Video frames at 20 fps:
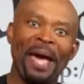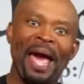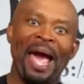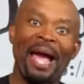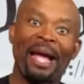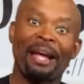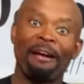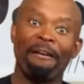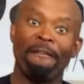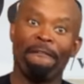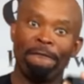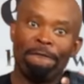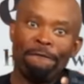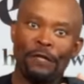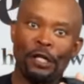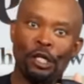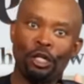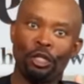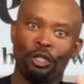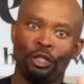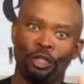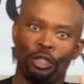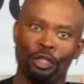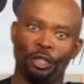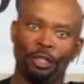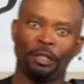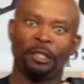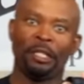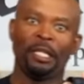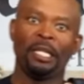back
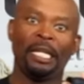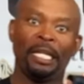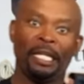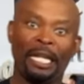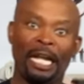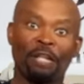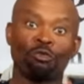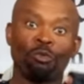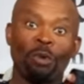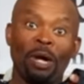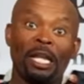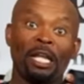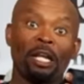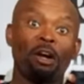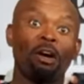version. That's why they